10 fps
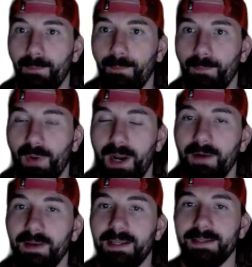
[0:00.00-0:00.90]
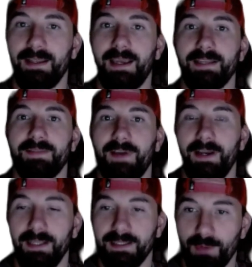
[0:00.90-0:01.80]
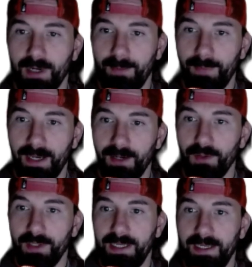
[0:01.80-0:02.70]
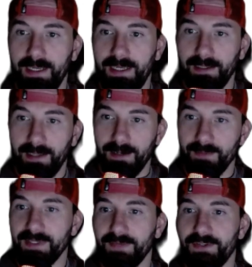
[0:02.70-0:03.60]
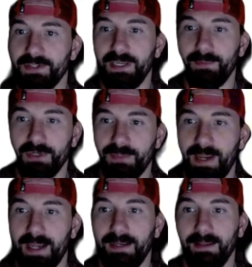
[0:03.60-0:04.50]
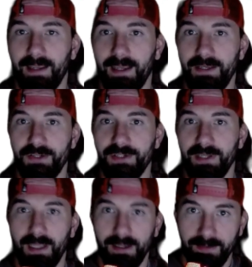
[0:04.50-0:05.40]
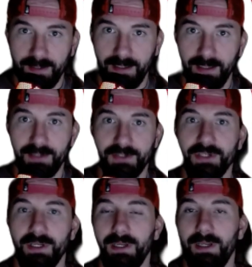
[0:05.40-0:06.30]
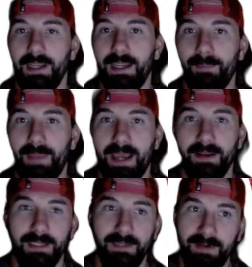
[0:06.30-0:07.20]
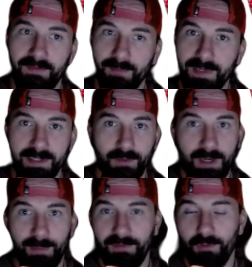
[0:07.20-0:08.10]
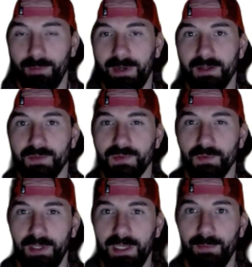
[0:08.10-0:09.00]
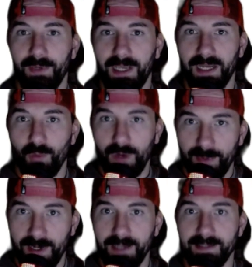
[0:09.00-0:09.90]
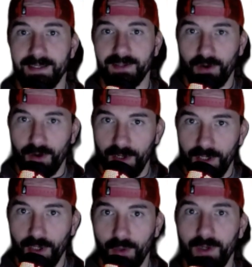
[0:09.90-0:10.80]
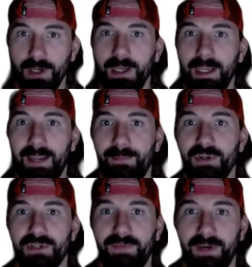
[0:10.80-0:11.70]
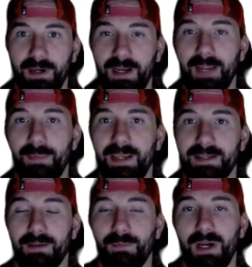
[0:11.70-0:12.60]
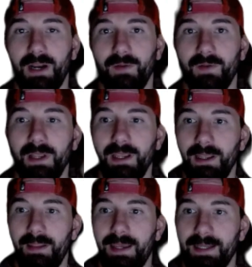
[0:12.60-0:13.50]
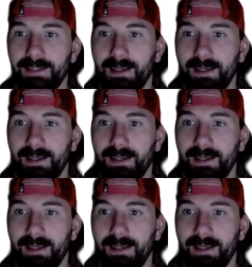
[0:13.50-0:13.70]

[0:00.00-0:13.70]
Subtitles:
Brown, in his last fight against Bryan Battle, he allowed himself to just get pushed back into the cage, held in the clinch, and Battle, even after missing weight by 4 pounds, was really able to kind of weaponize his cardio and push a very high pace on Brown that